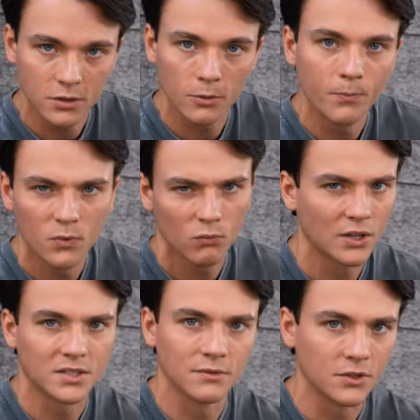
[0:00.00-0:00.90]
so
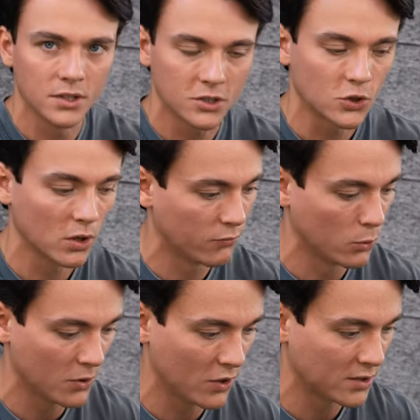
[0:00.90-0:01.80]
relatively
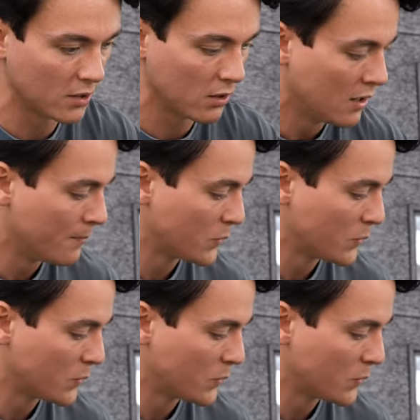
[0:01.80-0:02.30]
straightforward right there.